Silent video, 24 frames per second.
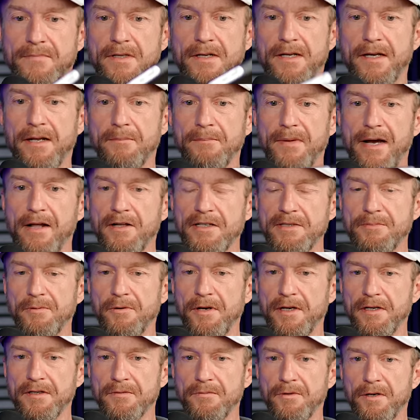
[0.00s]
again, balance
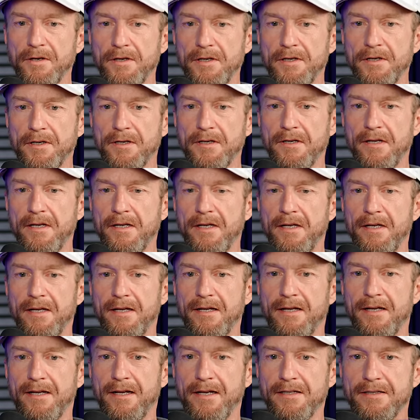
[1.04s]
point is where you can
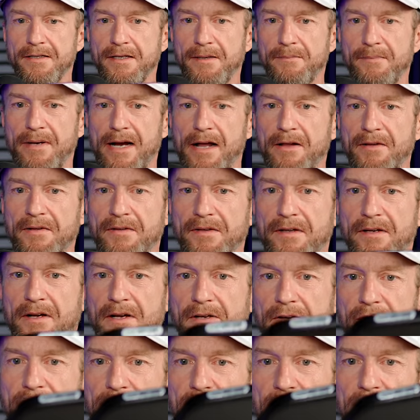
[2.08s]
actually balance it
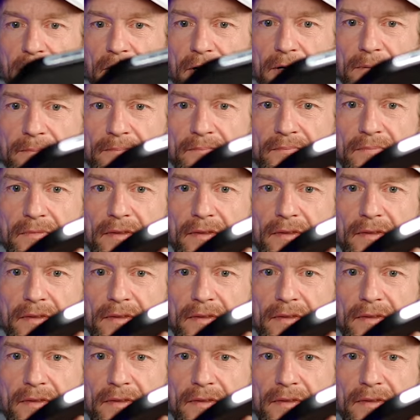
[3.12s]
on your finger.